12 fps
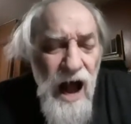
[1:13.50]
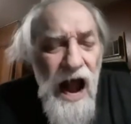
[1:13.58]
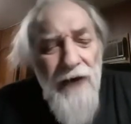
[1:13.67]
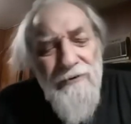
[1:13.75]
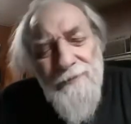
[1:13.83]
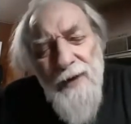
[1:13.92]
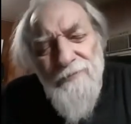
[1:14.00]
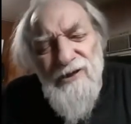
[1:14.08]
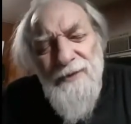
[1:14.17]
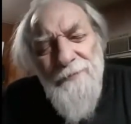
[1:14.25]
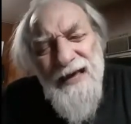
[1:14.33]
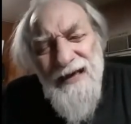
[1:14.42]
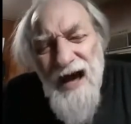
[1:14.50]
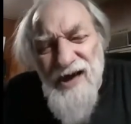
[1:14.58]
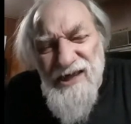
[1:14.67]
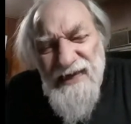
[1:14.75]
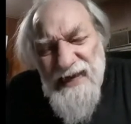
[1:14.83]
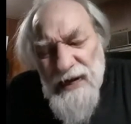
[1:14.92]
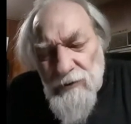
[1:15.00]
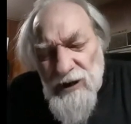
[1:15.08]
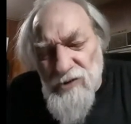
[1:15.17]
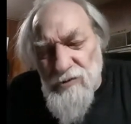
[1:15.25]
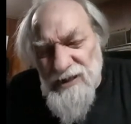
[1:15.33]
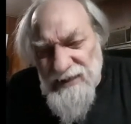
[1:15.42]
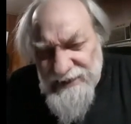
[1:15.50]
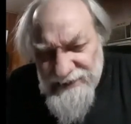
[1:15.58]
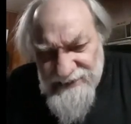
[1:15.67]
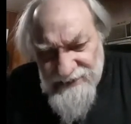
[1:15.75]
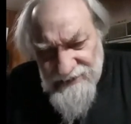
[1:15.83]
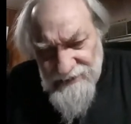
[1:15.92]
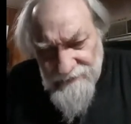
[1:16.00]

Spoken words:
I remember the Bengazi hearings with Clinton,